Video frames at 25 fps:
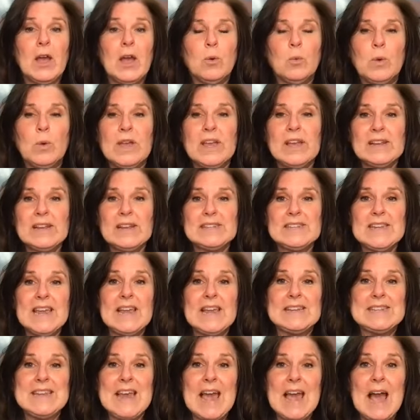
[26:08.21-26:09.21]
We can
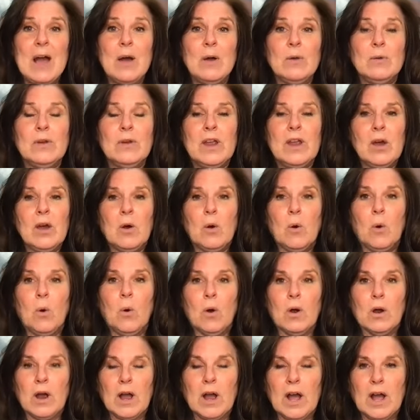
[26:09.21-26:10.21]
take down
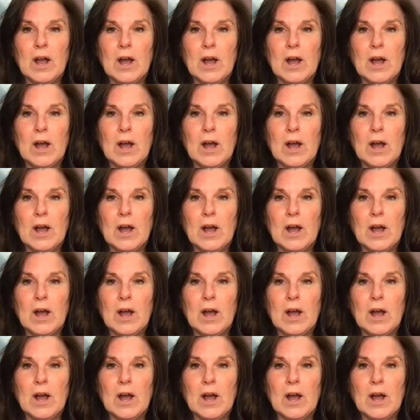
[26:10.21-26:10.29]
or